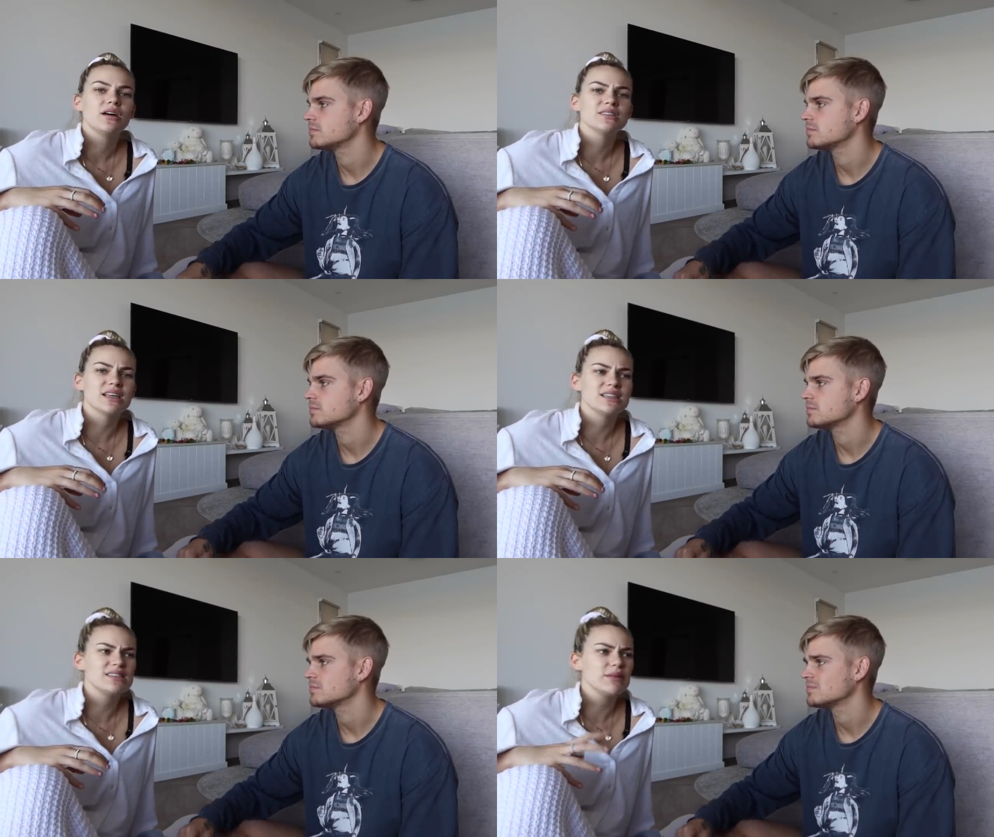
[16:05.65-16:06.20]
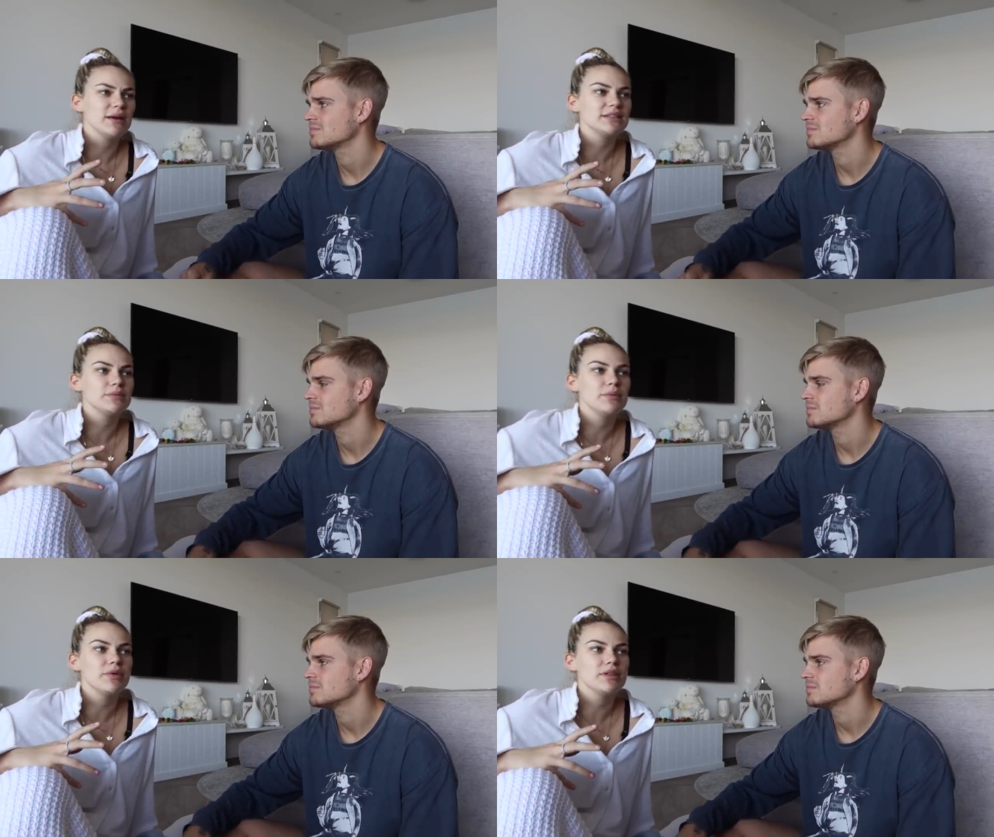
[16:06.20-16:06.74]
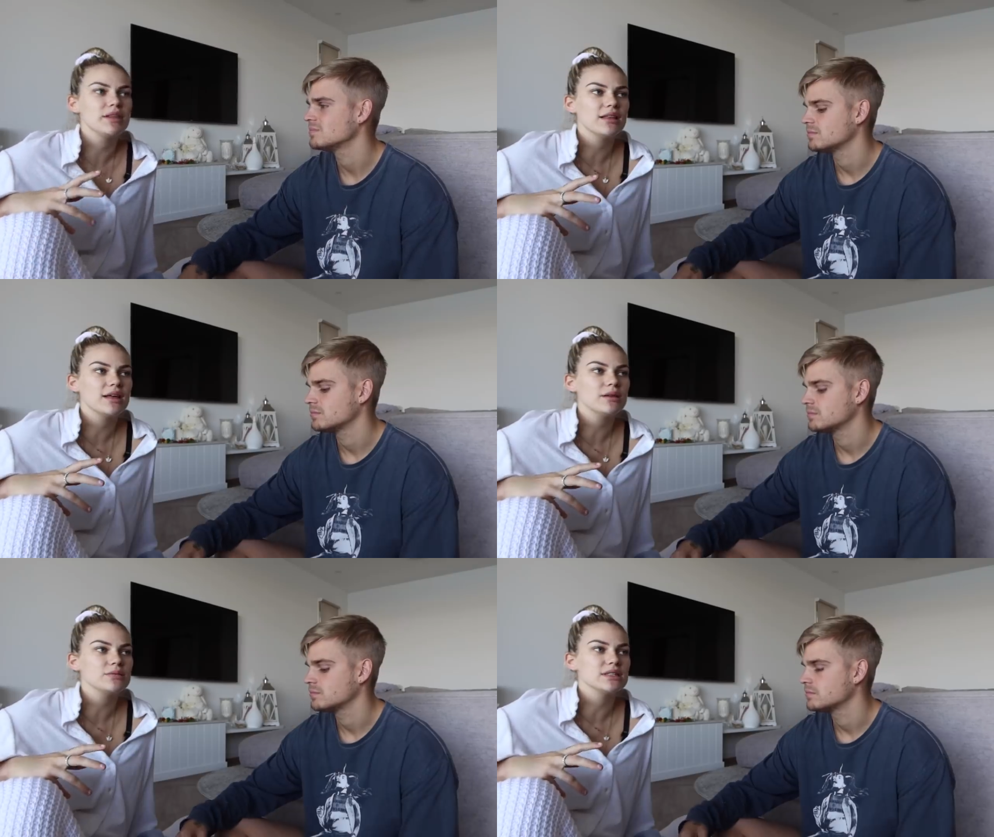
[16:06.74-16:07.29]
Speaker 1: I was like, is he meant to be breathing
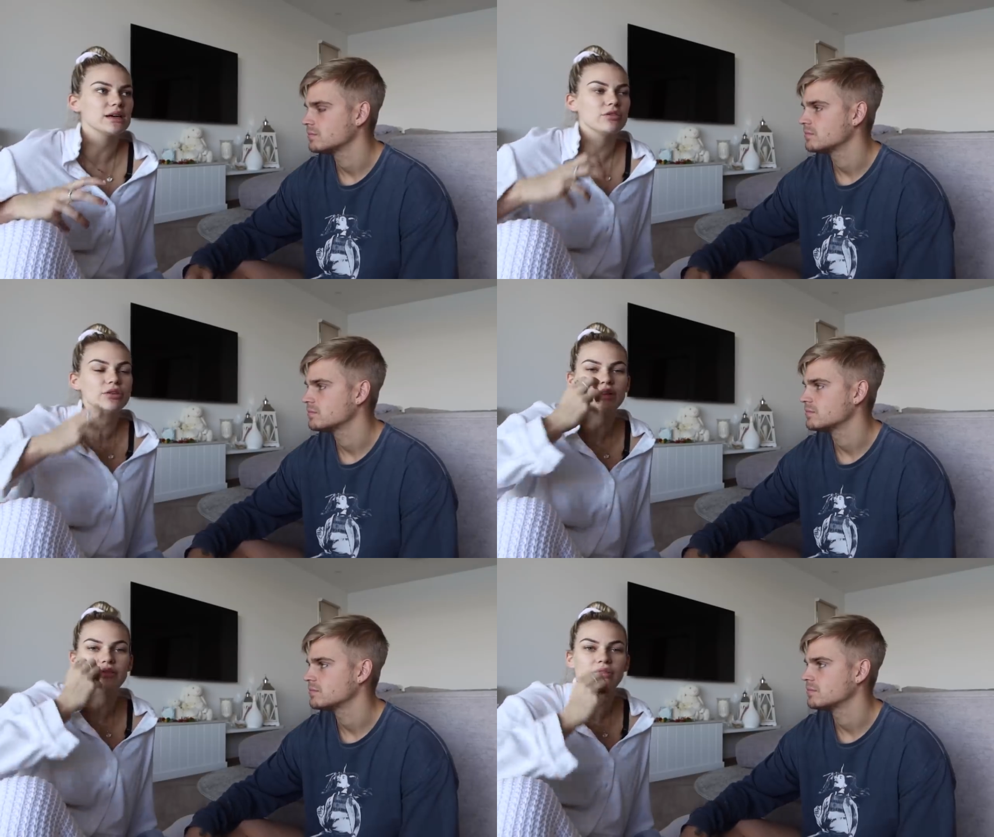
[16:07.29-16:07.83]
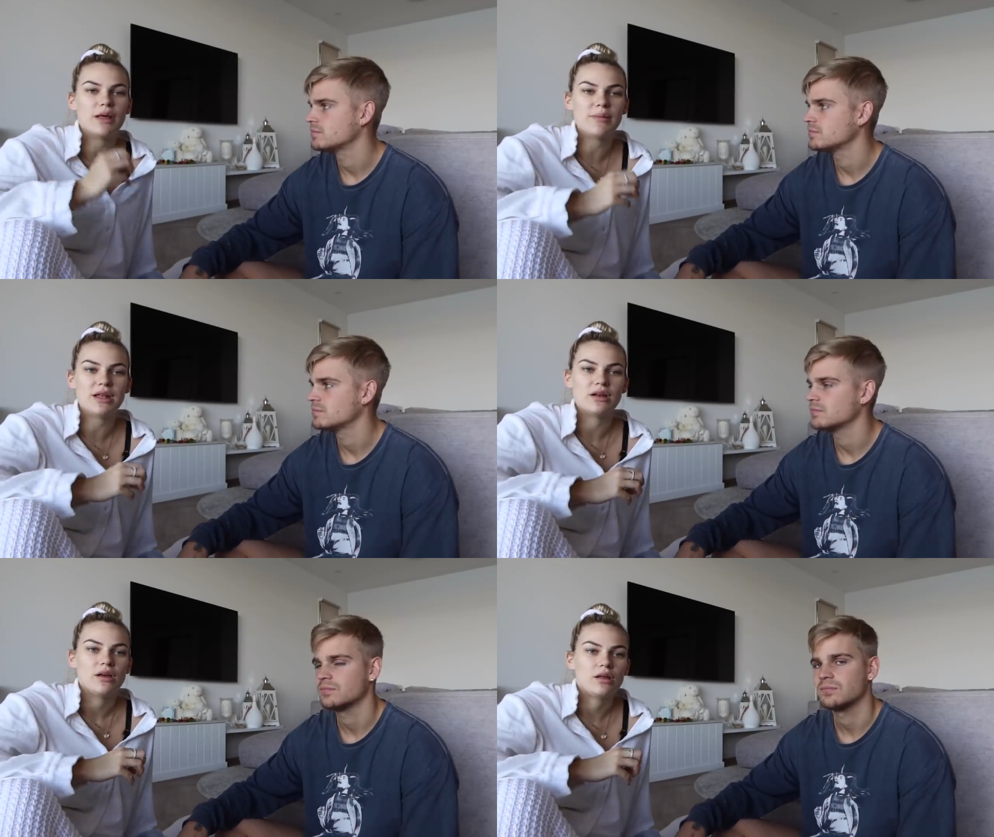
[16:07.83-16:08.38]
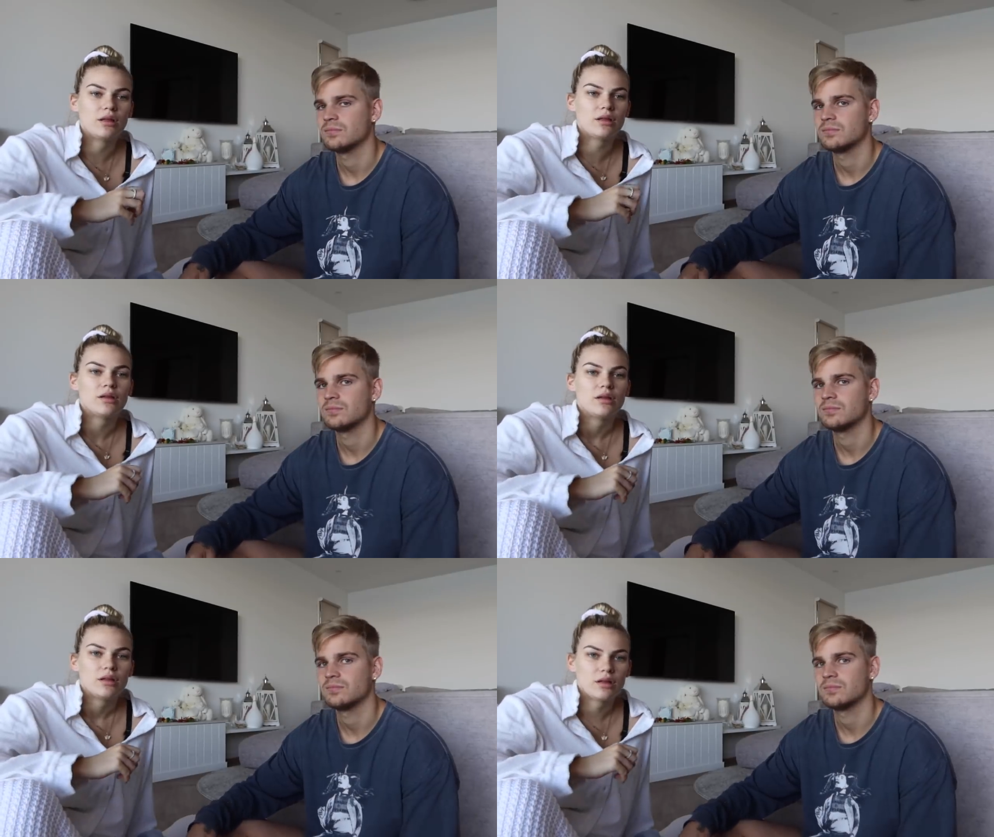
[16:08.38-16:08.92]
like that? It was like really phlegmy
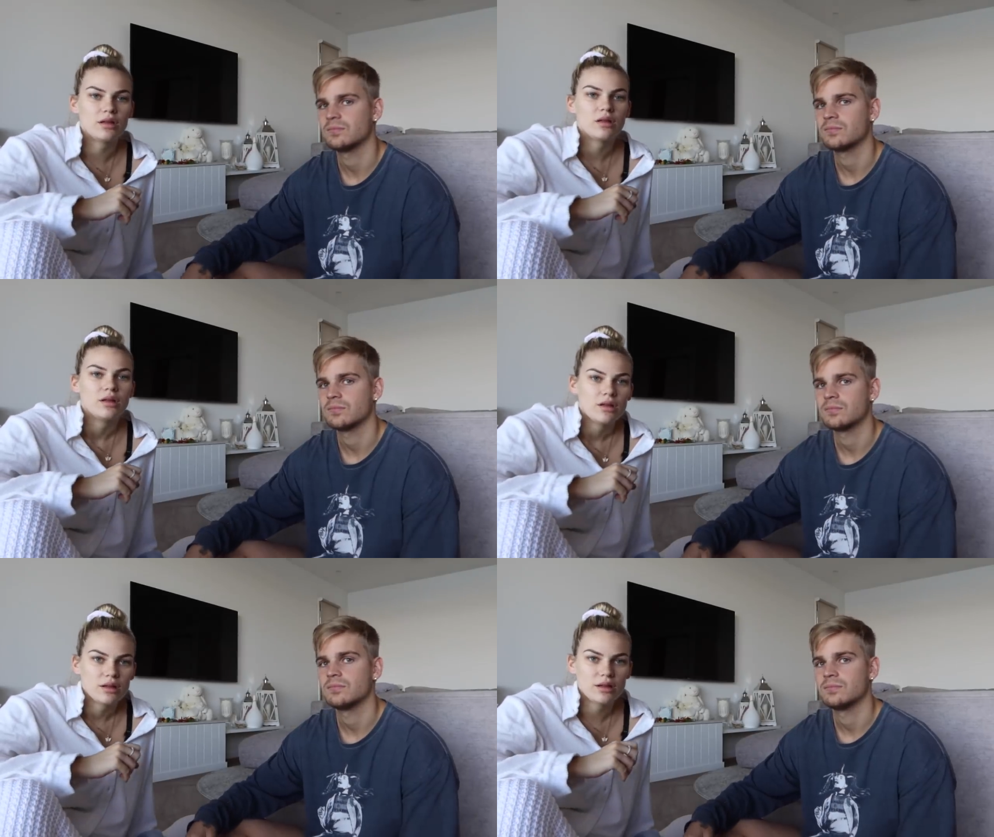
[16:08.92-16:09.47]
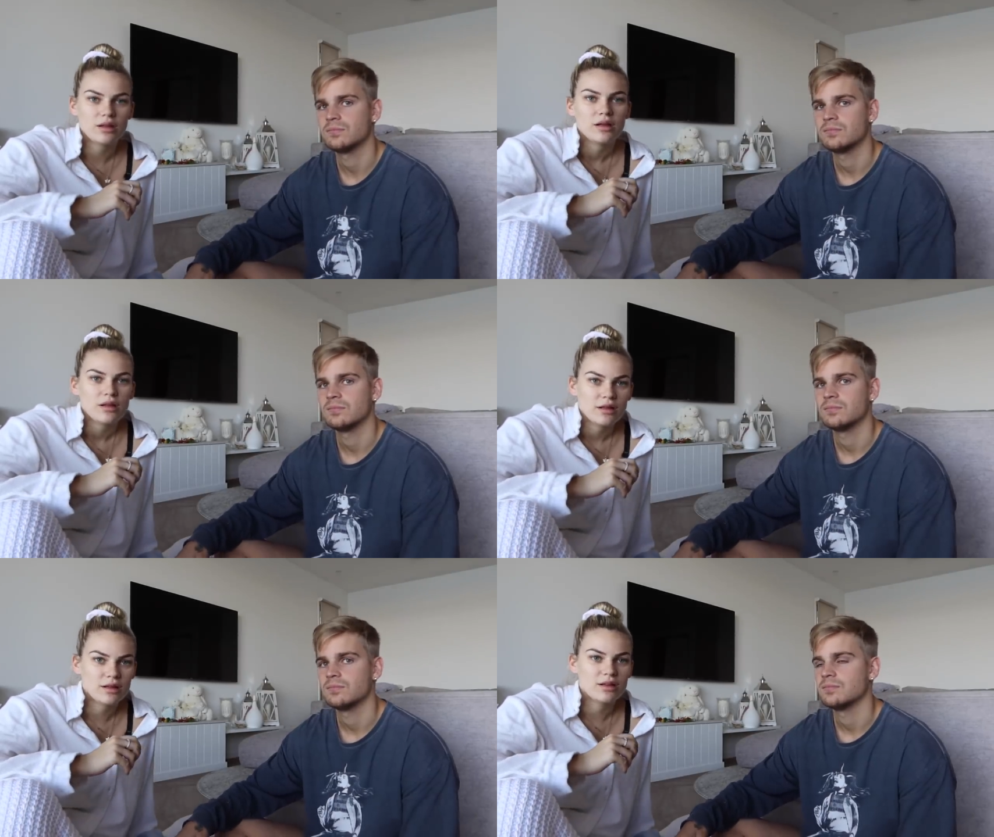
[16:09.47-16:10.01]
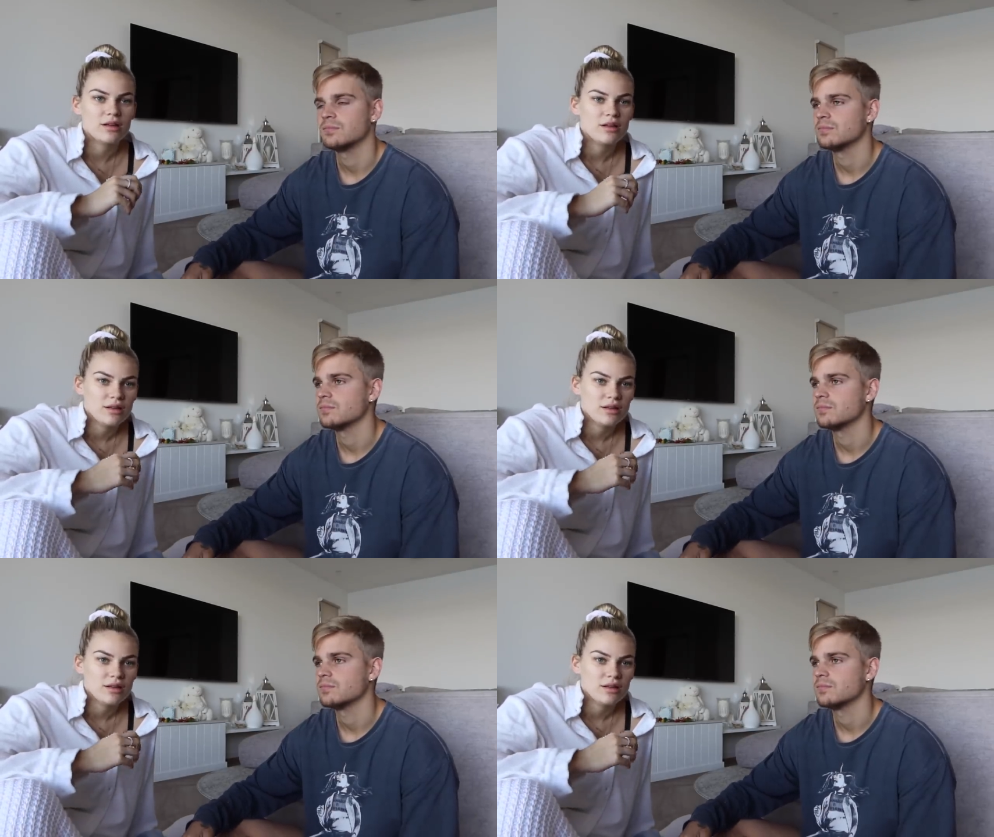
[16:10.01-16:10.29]
and